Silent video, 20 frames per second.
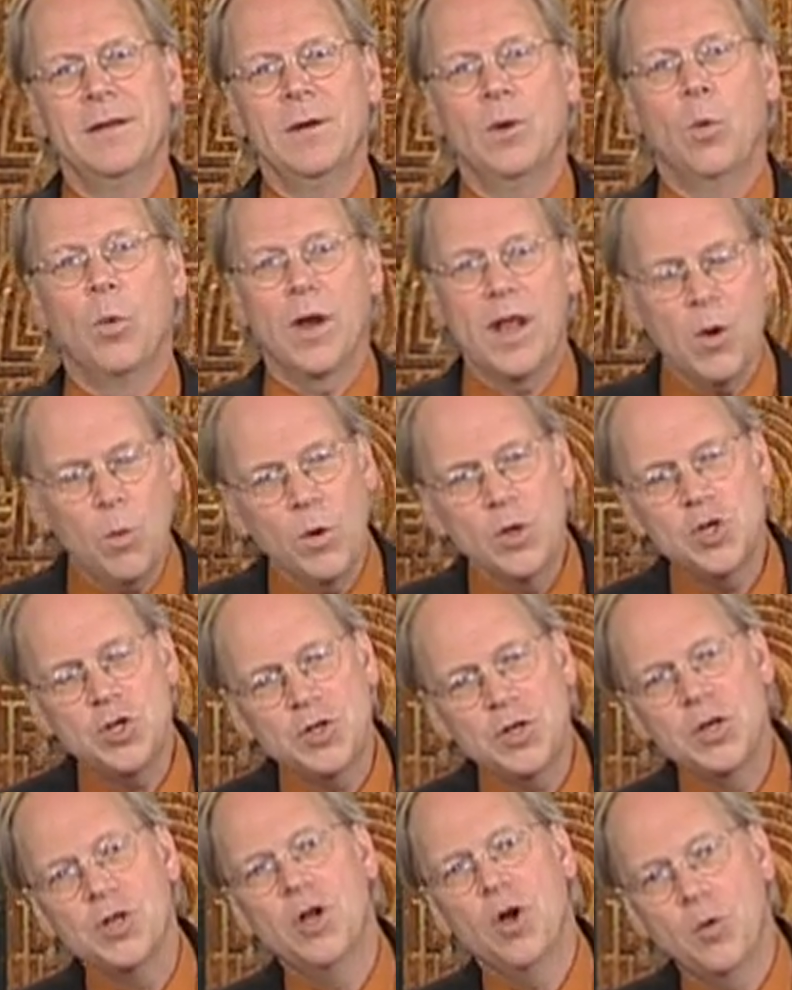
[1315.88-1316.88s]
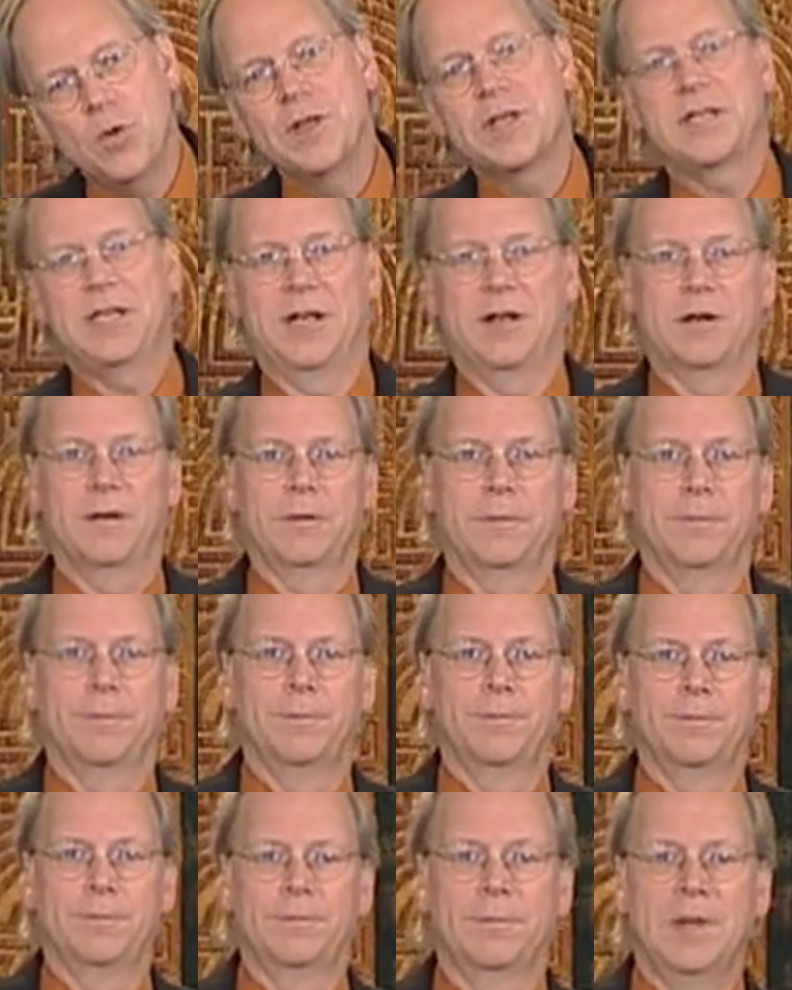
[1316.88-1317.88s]
What I want you to notice here
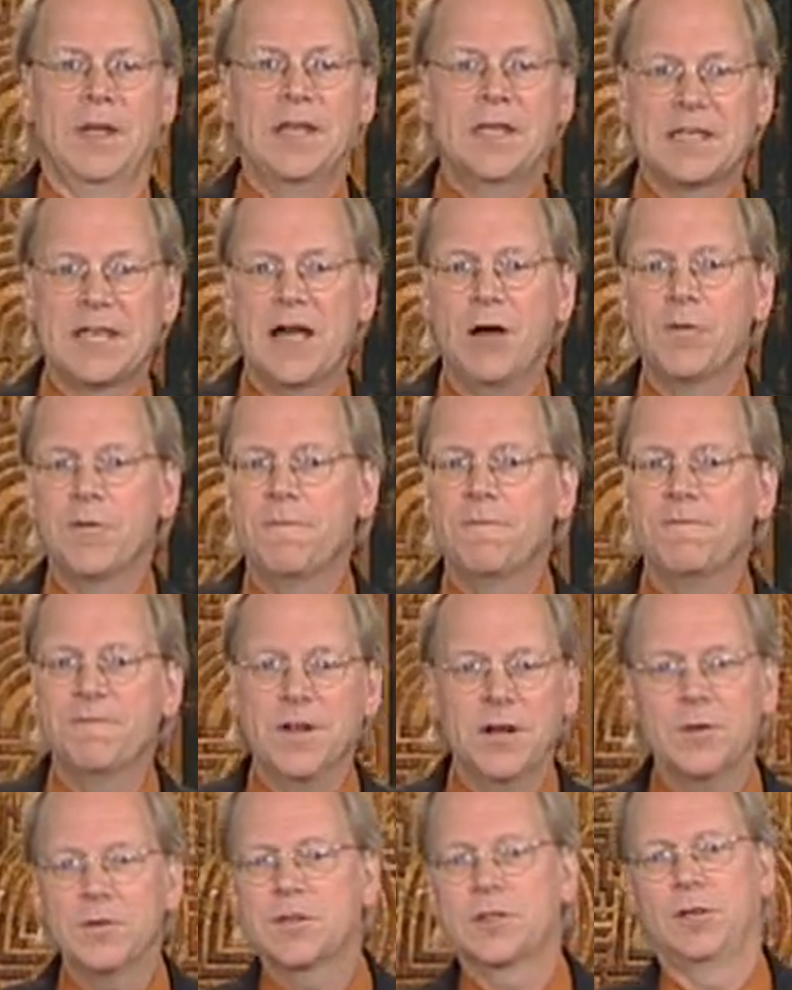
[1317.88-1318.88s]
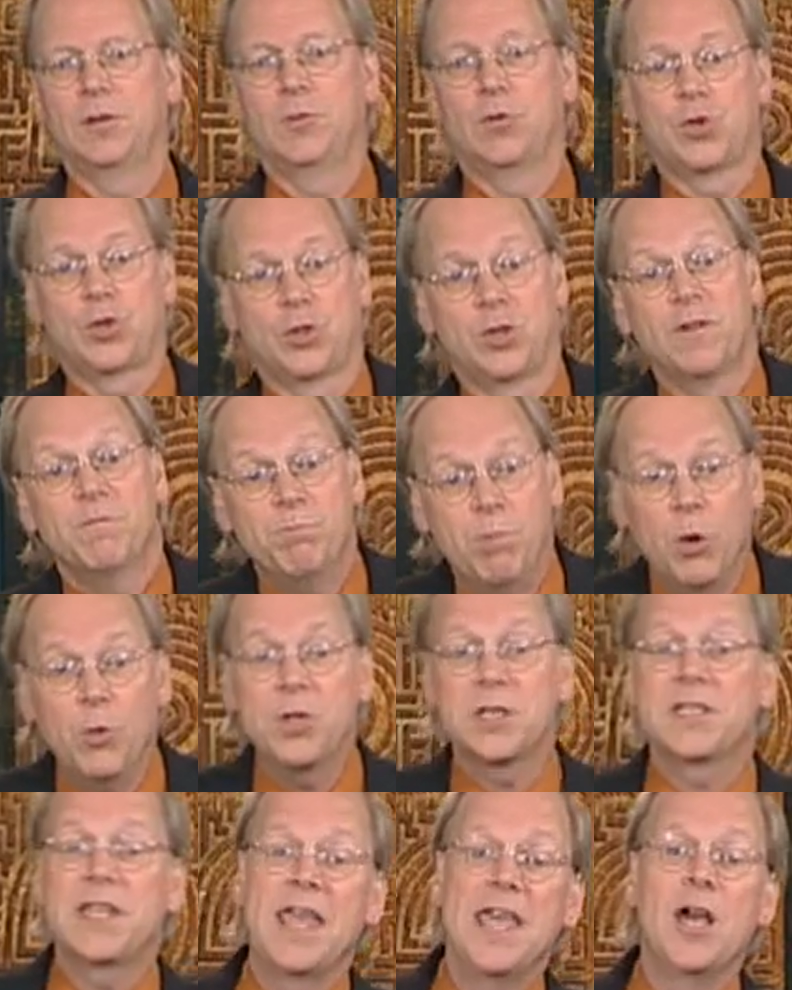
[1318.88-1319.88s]
is how the fair solution of
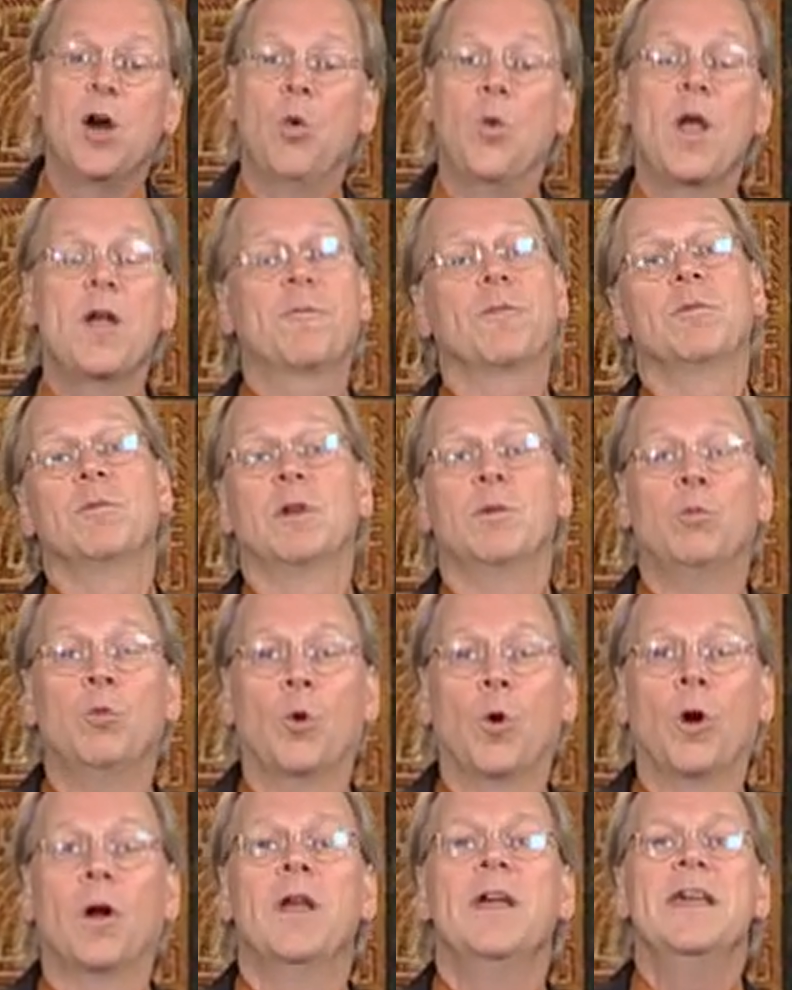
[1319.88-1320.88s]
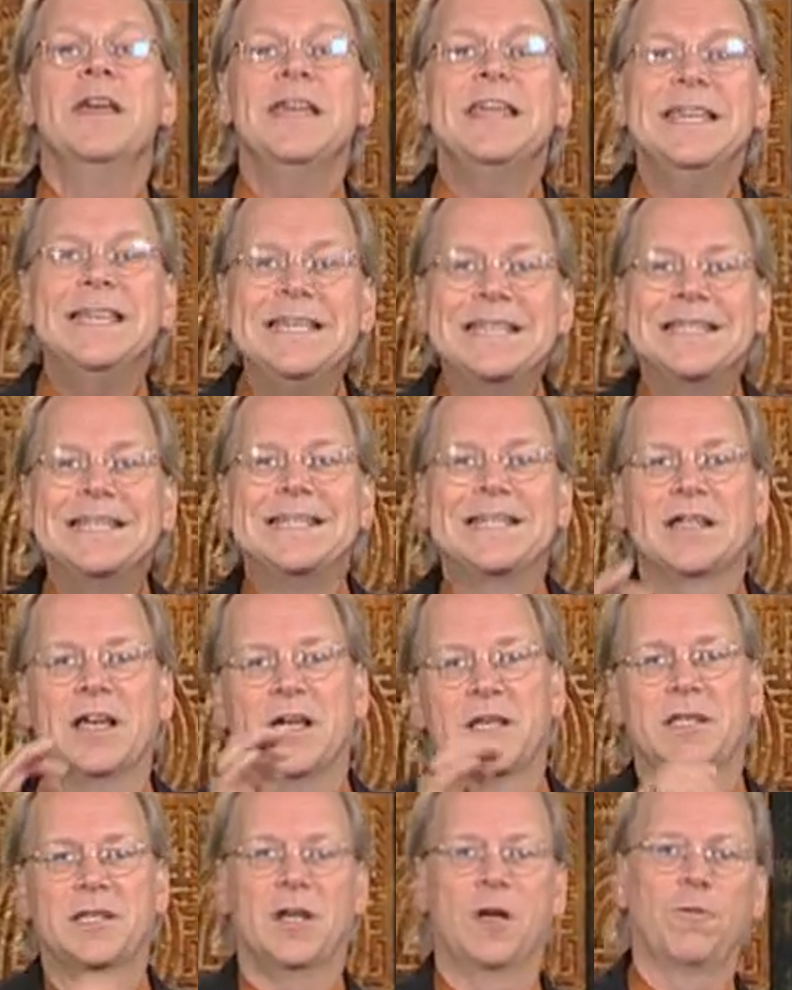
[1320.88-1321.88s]
both staying away from Lemoore isn't
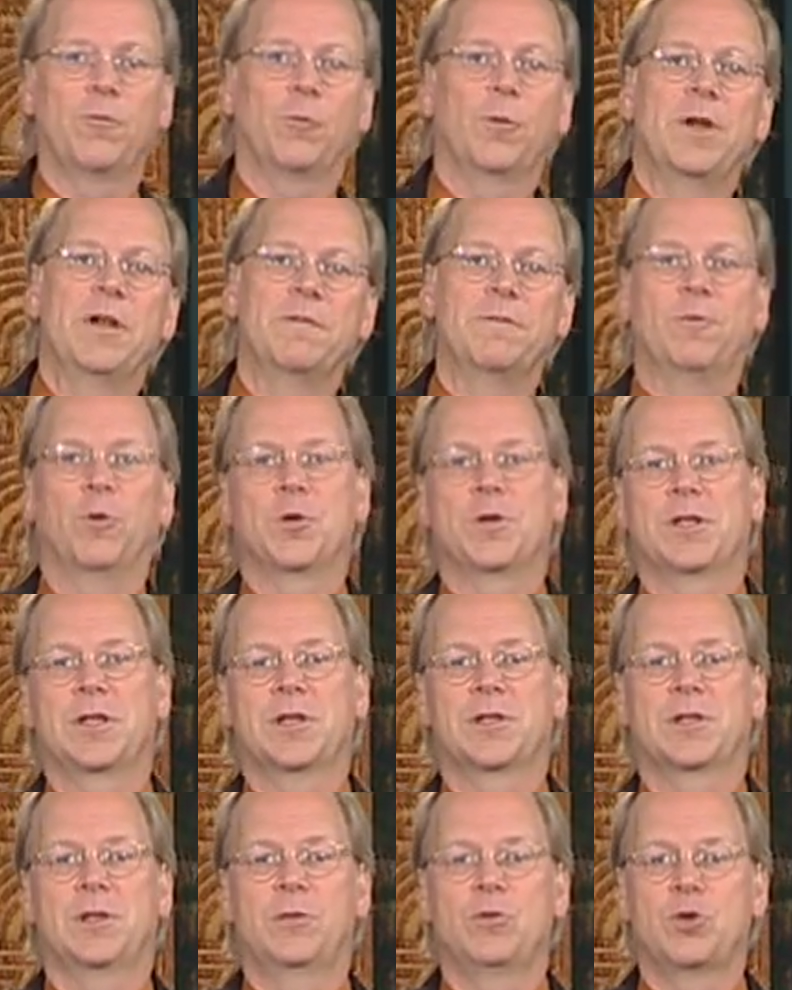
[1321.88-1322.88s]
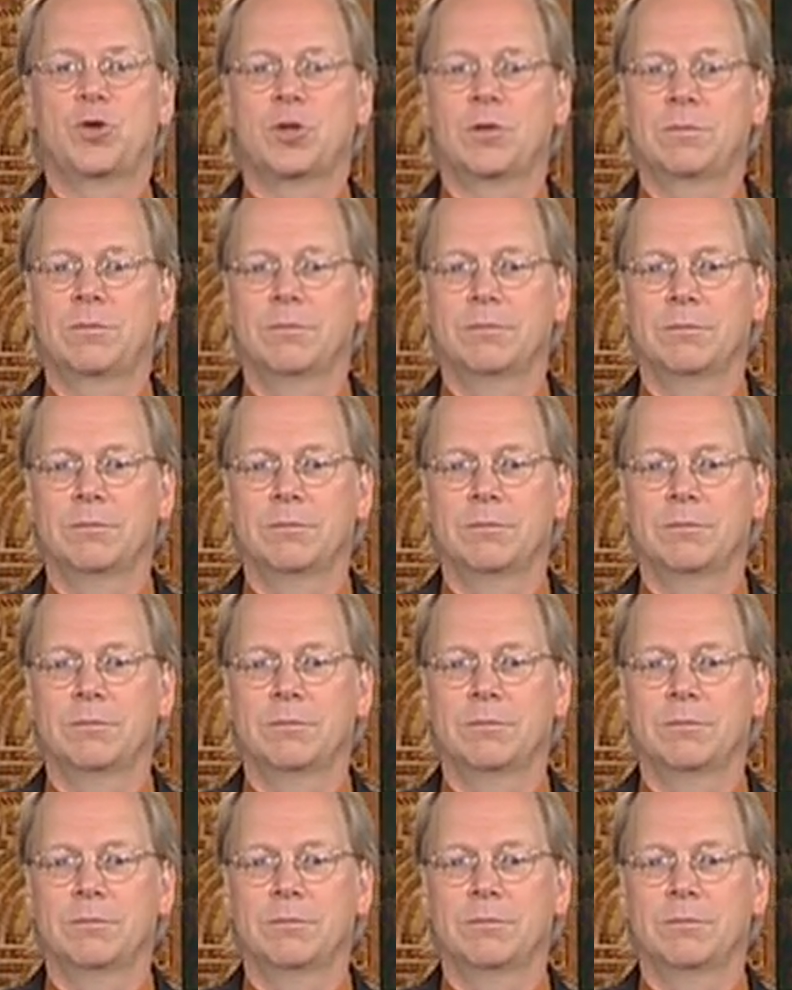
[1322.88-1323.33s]
a self-reinforcing solution.